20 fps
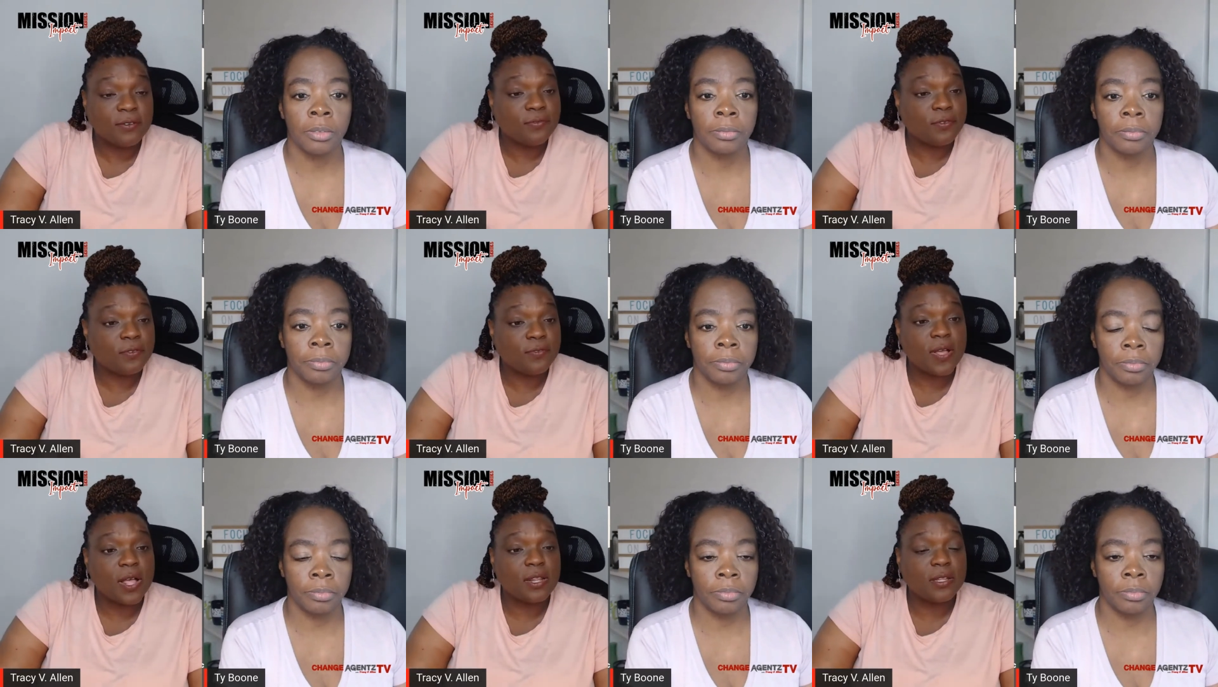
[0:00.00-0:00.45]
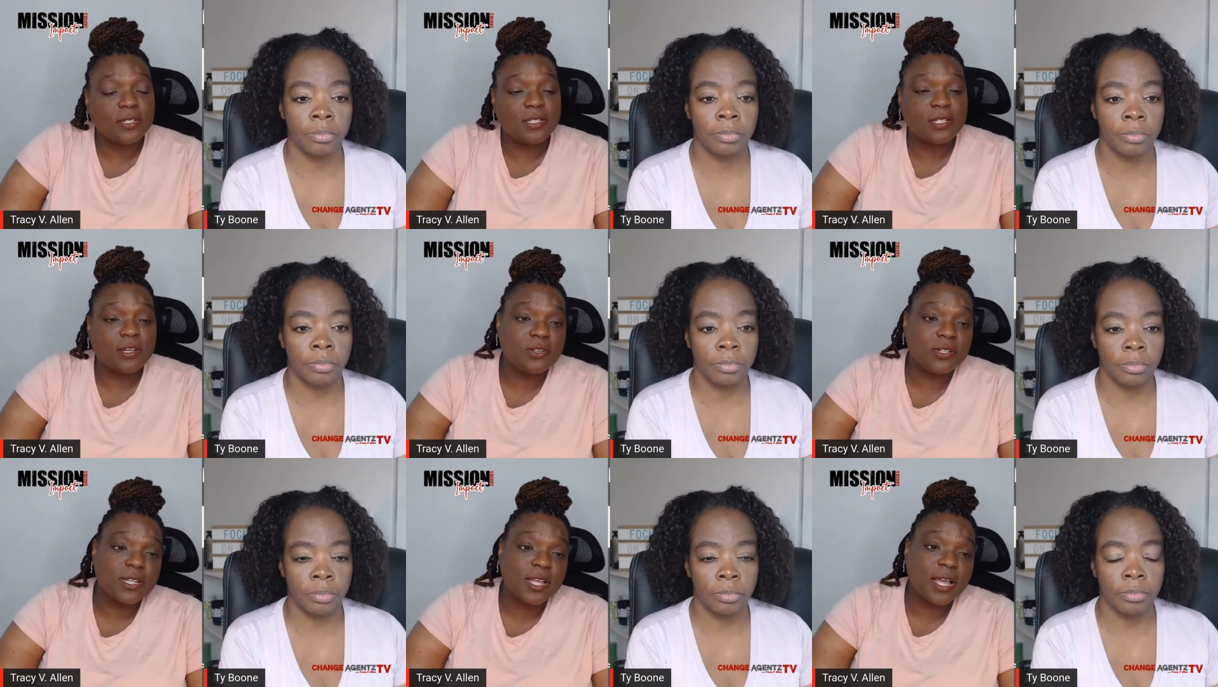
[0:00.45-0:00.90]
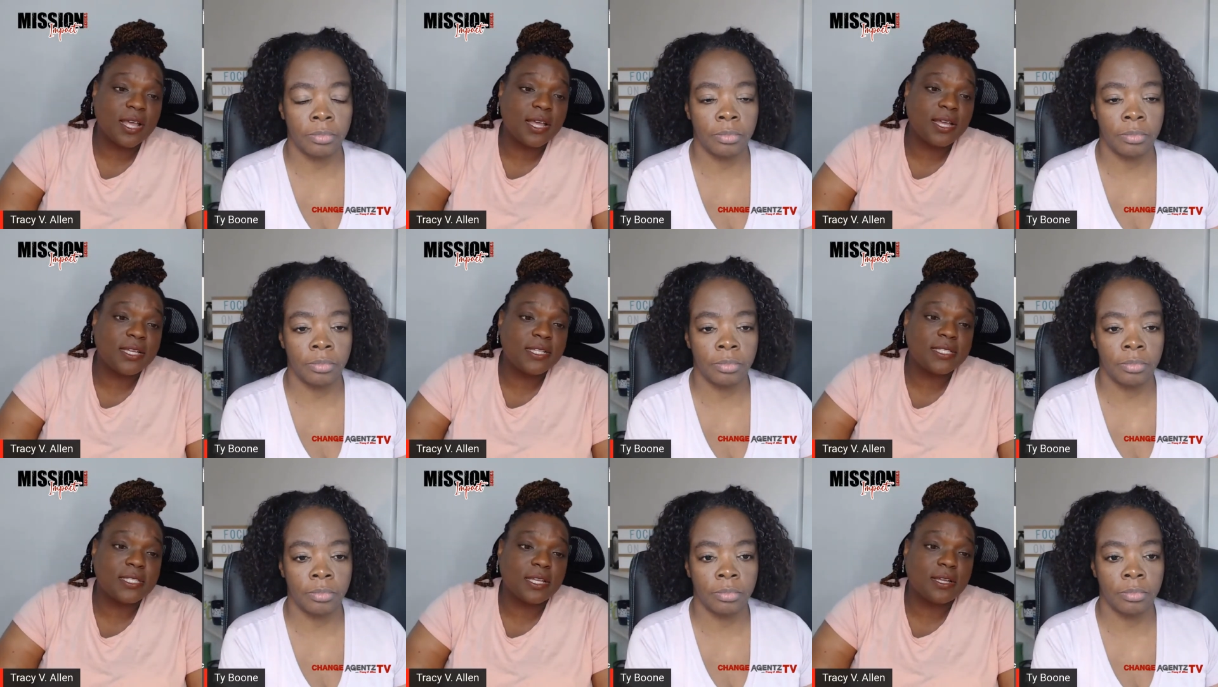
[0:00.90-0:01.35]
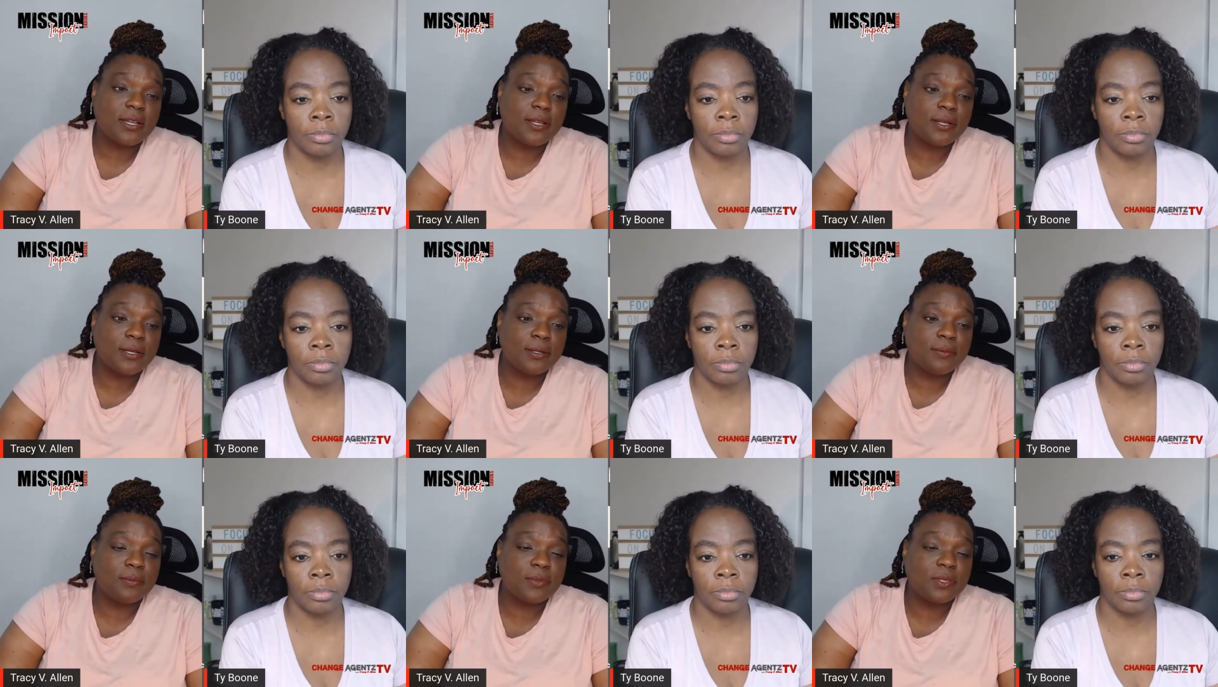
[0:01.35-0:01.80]
Speaker 1: it for volunteers, guys.
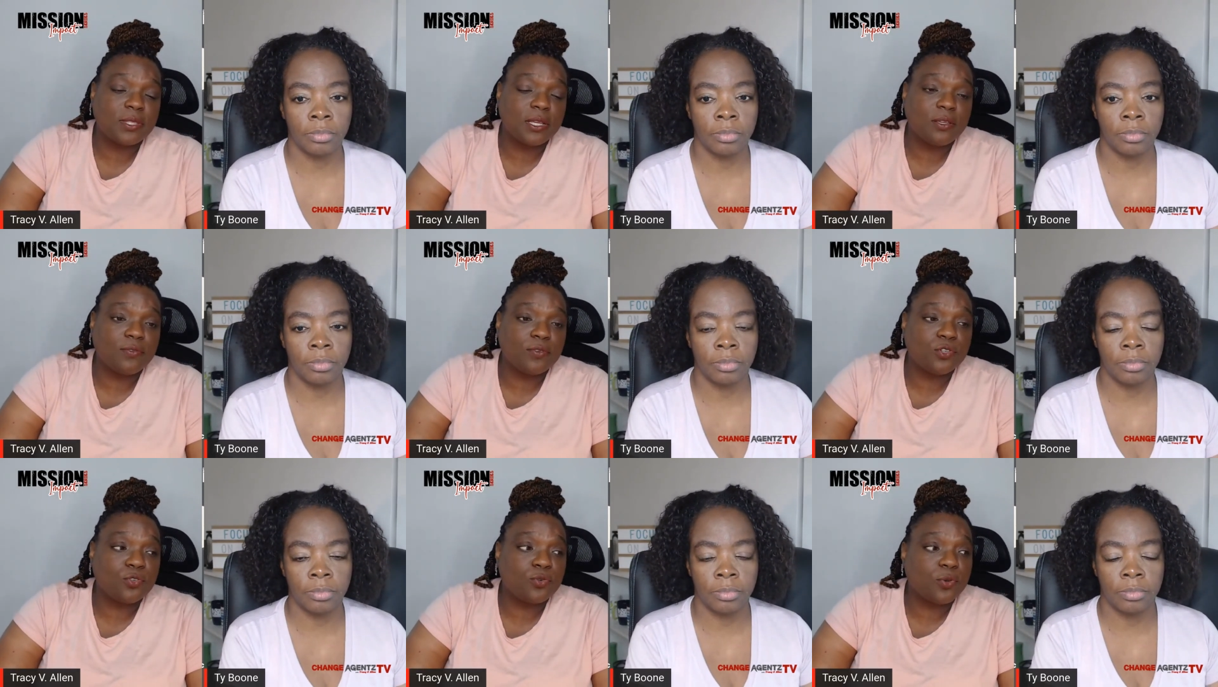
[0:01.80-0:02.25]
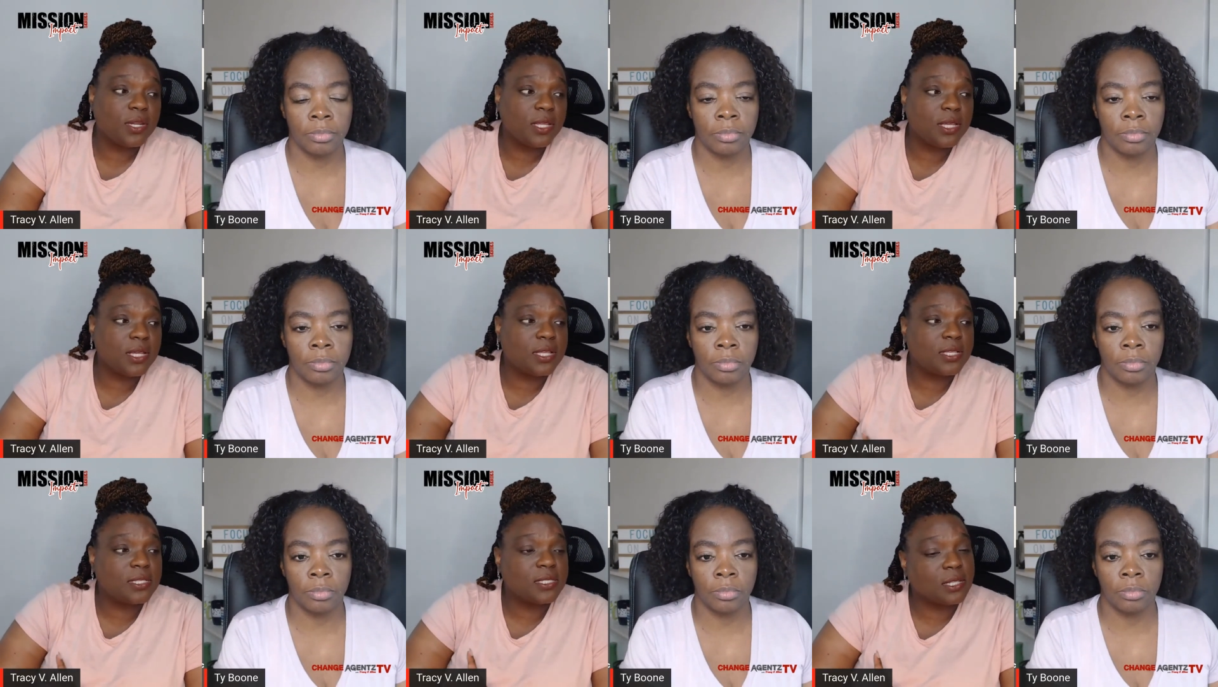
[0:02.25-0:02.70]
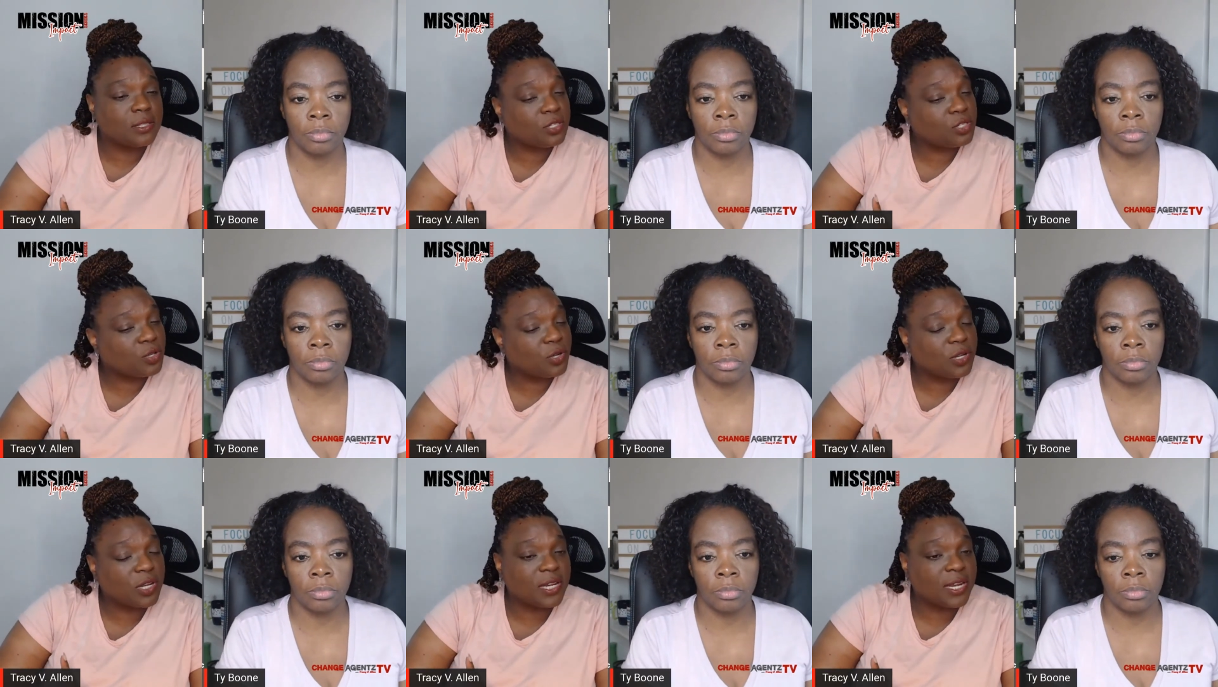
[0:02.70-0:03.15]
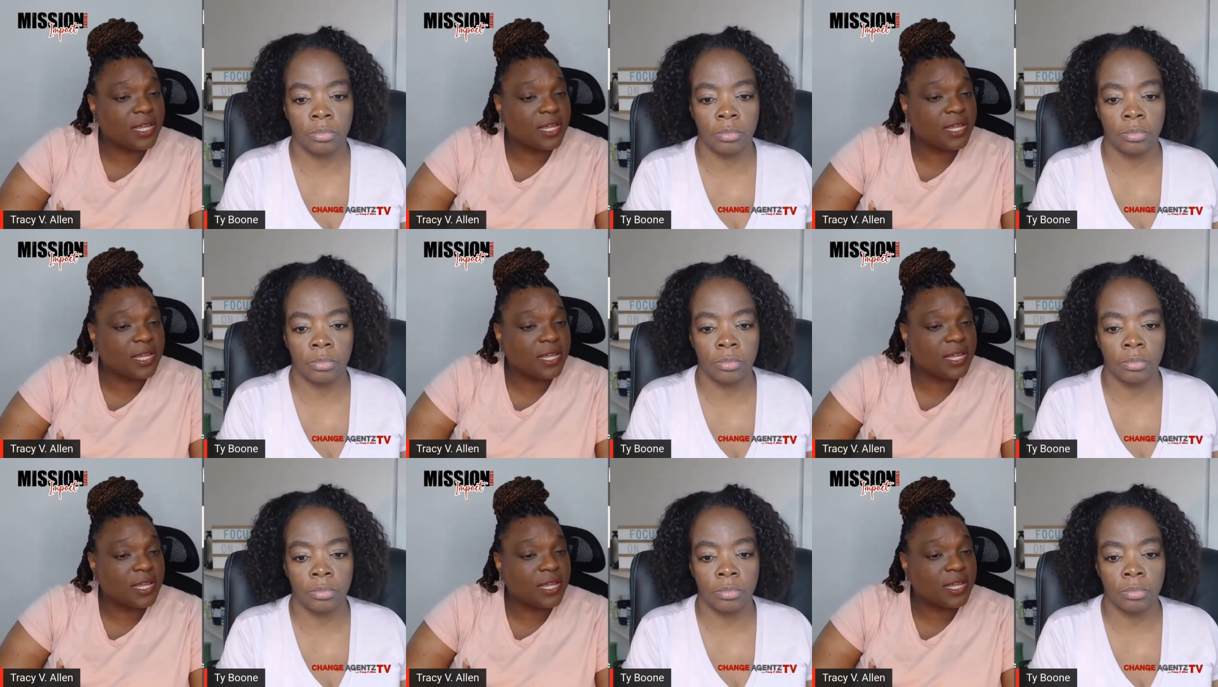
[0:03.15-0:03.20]
Um, thank you for joining us. So the